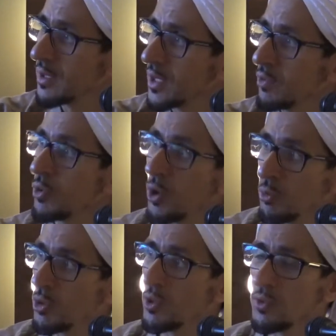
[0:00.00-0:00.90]
If you
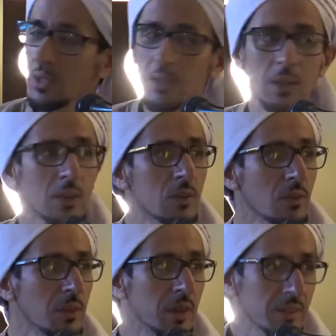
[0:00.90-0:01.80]
observe the etiquettes
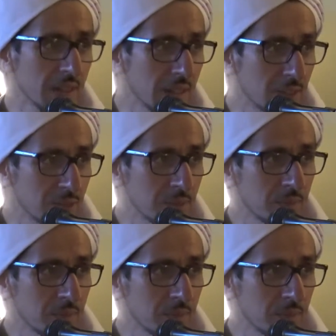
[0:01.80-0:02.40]
of the i'tikaf.